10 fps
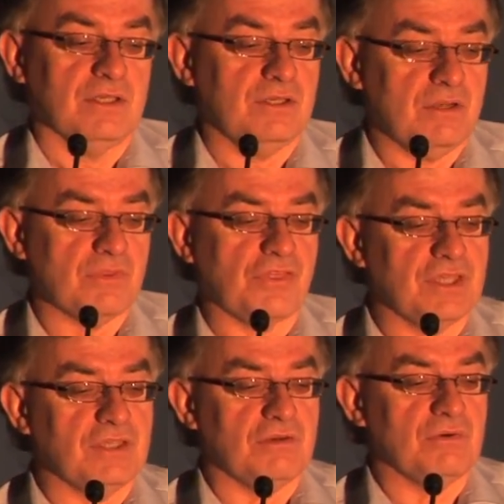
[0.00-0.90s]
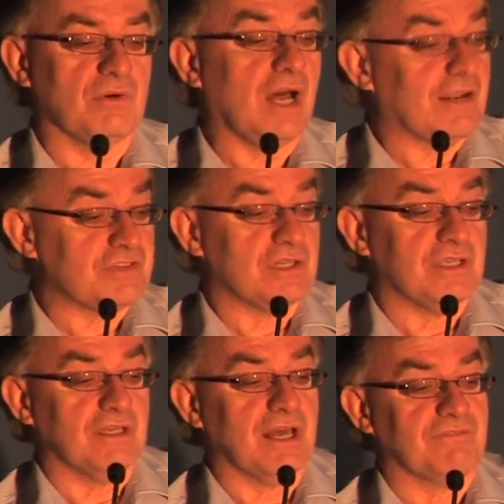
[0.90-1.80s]
you don't think you
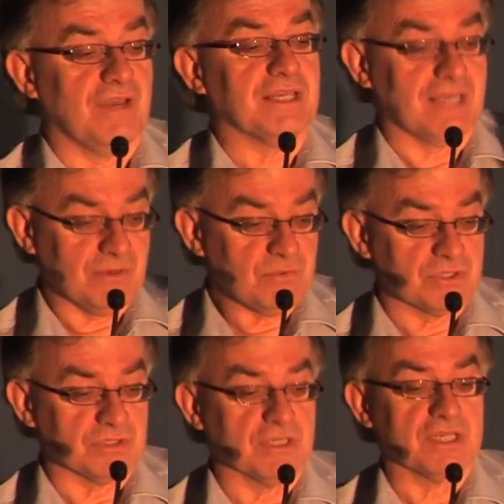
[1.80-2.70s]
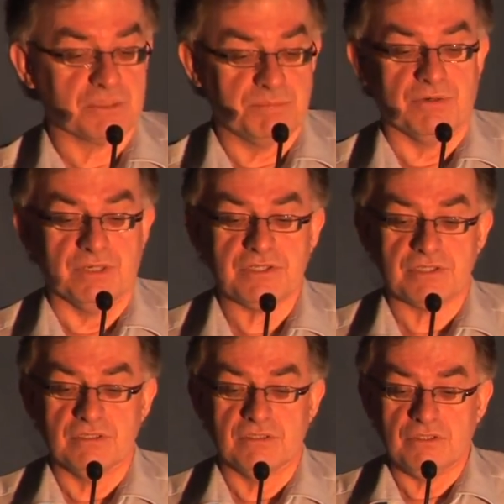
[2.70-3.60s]
actually have encountered a spirit.